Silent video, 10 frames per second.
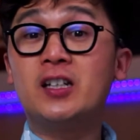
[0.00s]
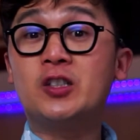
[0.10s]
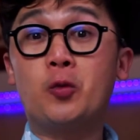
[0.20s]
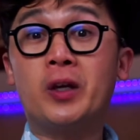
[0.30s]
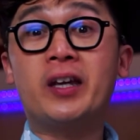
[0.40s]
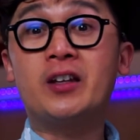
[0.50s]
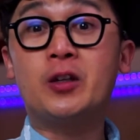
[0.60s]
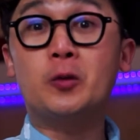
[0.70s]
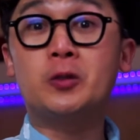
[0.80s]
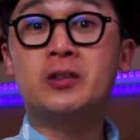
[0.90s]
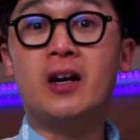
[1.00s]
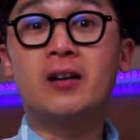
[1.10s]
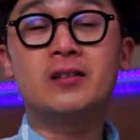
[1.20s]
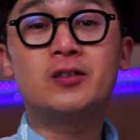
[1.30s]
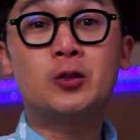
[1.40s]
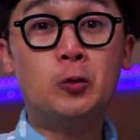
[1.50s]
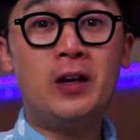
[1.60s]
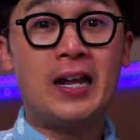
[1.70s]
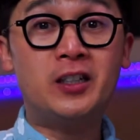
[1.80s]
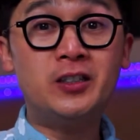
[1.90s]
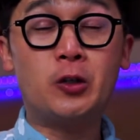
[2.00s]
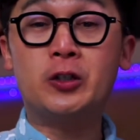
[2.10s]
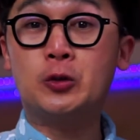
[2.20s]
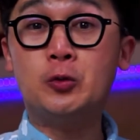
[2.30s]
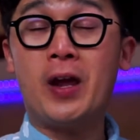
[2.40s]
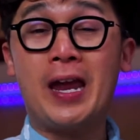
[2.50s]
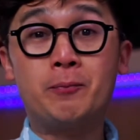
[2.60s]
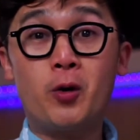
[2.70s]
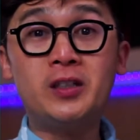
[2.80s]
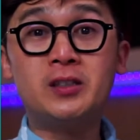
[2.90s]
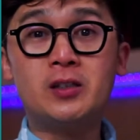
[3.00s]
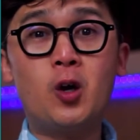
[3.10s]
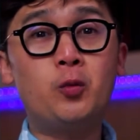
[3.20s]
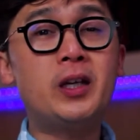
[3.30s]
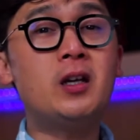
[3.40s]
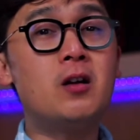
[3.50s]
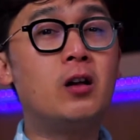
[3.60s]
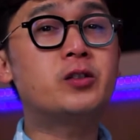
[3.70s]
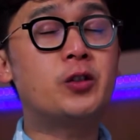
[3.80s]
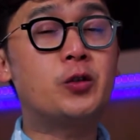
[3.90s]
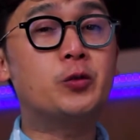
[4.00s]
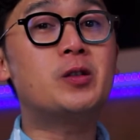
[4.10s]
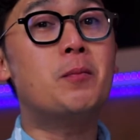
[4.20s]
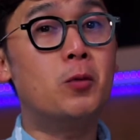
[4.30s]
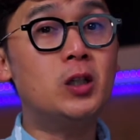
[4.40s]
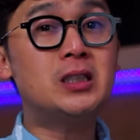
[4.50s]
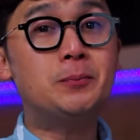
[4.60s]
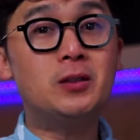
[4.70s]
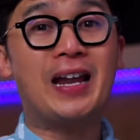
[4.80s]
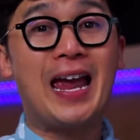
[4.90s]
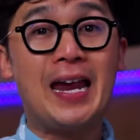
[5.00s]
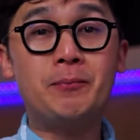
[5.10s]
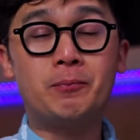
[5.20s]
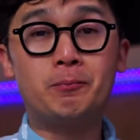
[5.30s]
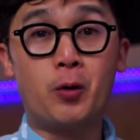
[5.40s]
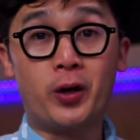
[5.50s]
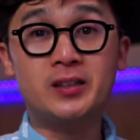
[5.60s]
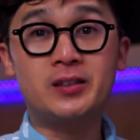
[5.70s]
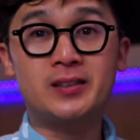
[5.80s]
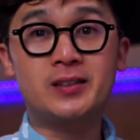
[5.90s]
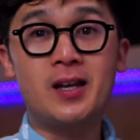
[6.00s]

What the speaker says: So we can use 2 letters or 2 endpoints, or we can also use multiple endpoints